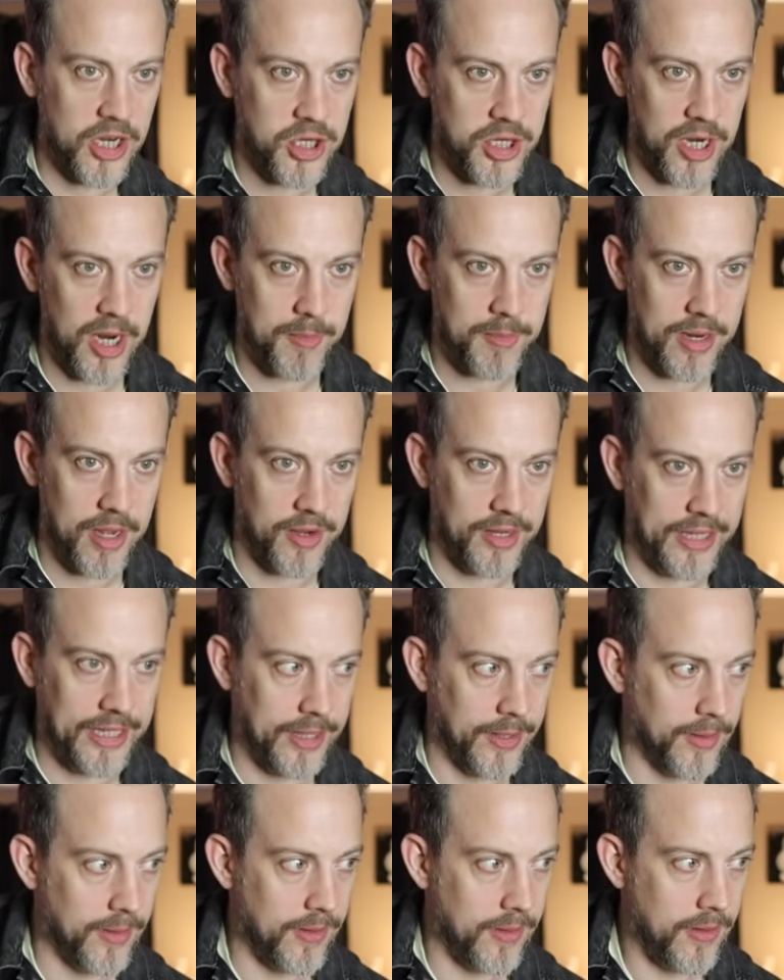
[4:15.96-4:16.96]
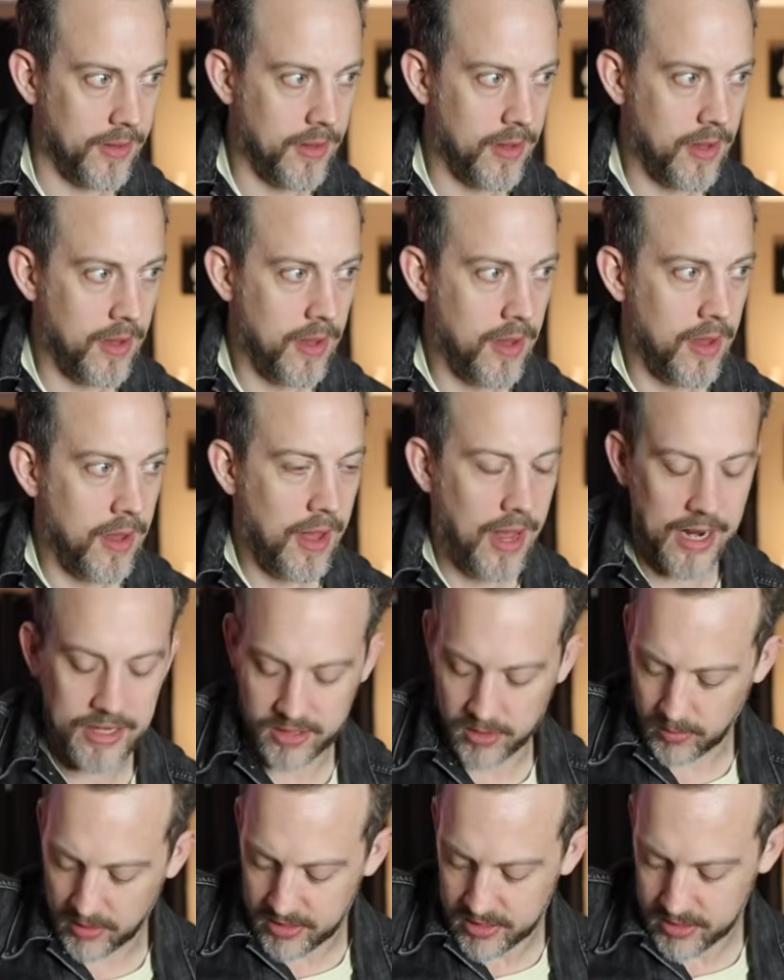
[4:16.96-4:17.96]
shape down here. And
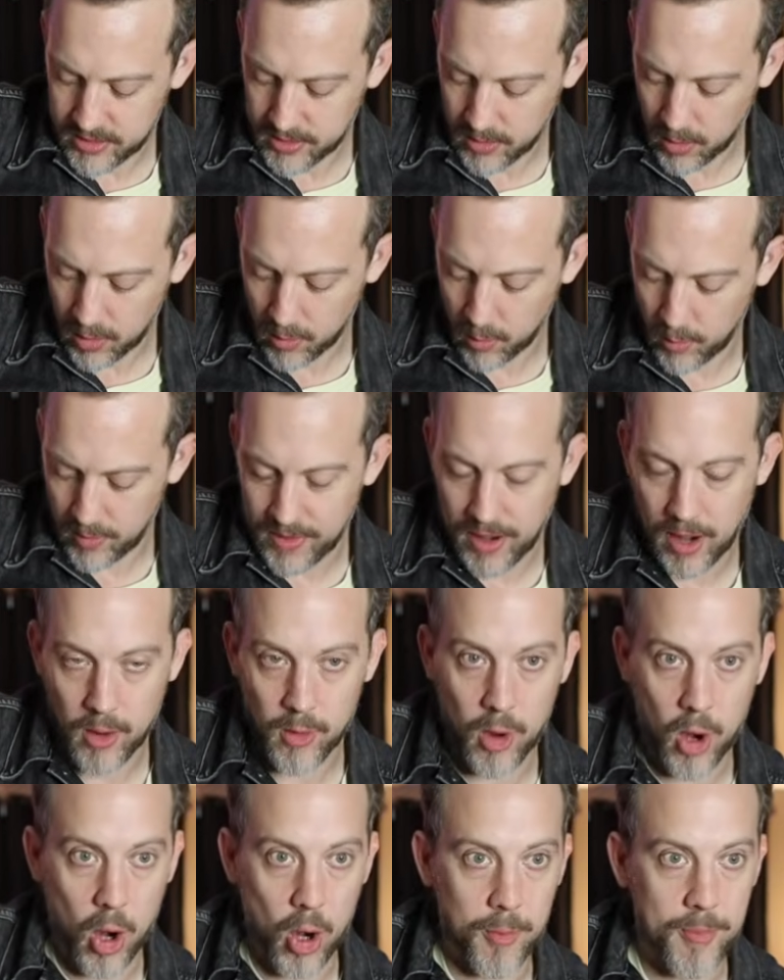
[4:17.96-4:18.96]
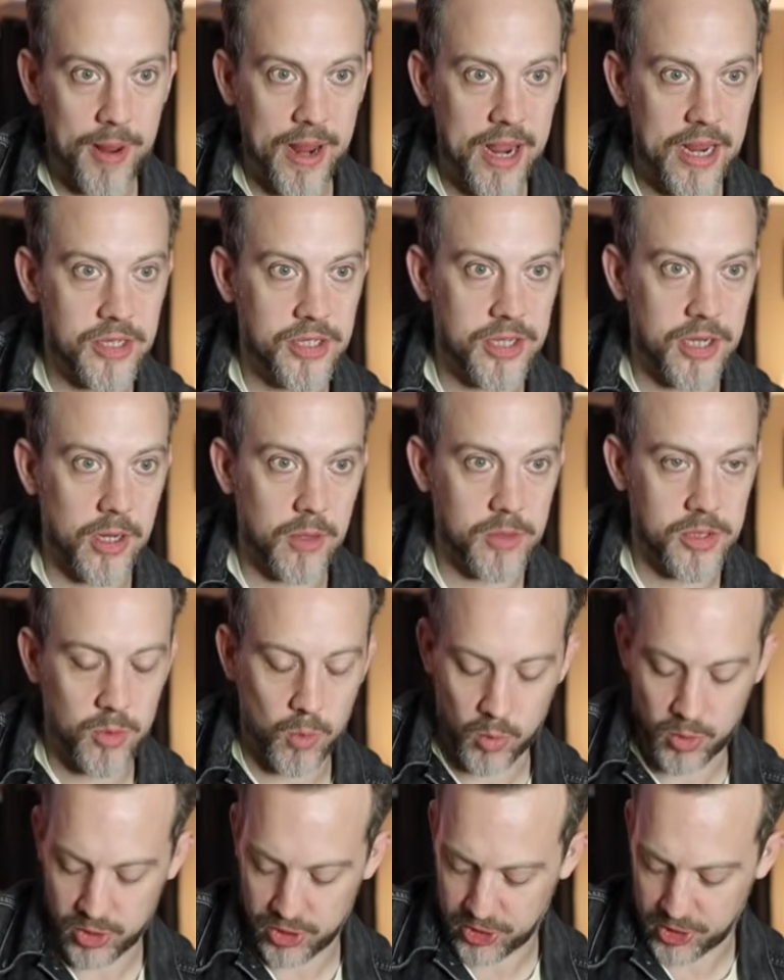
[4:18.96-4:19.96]
so let's start with our arpeggio. So
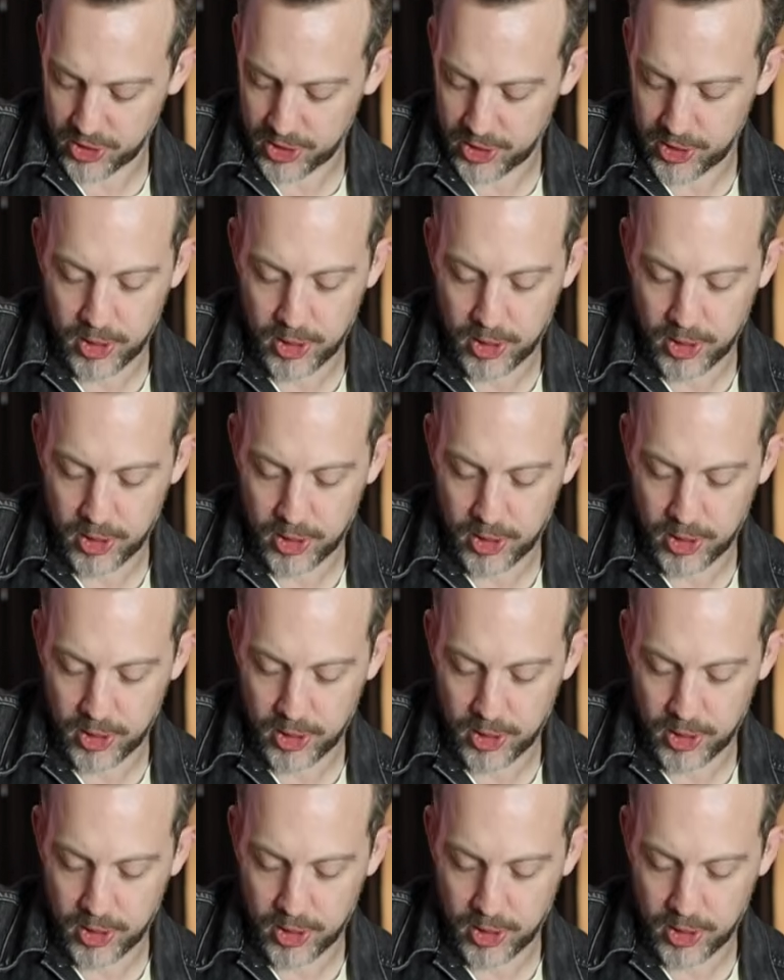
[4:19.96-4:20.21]
we're just going to